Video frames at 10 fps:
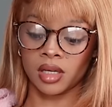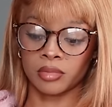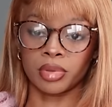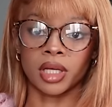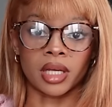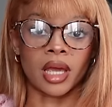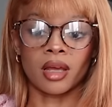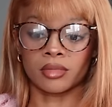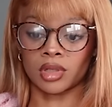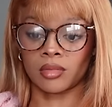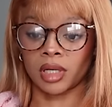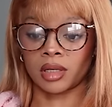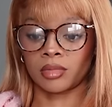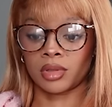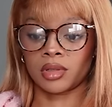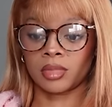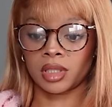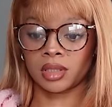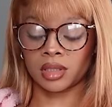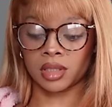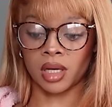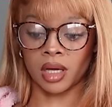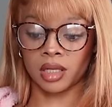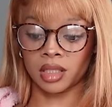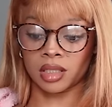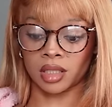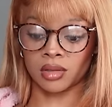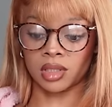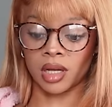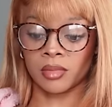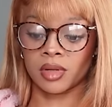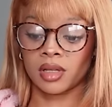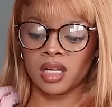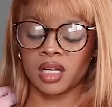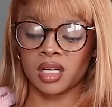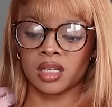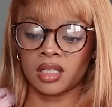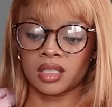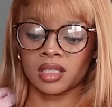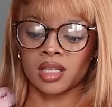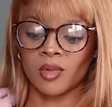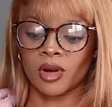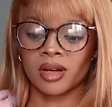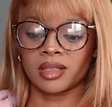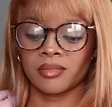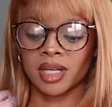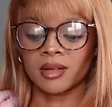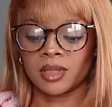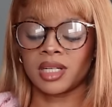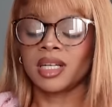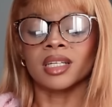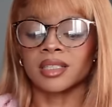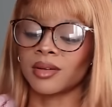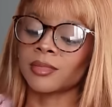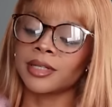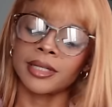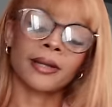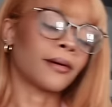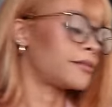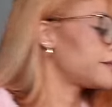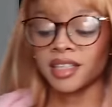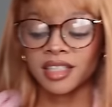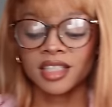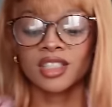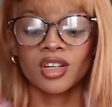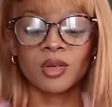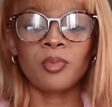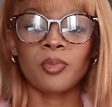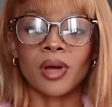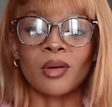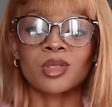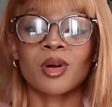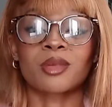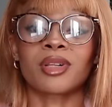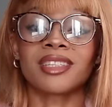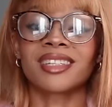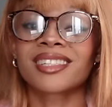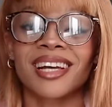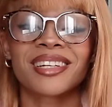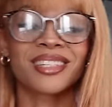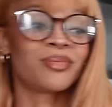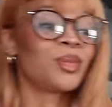and play games on my computer because I need to kill time. And I need to stop wearing makeup to the dentist, so I'm gonna take it off. This is good. I was about to blend this. I need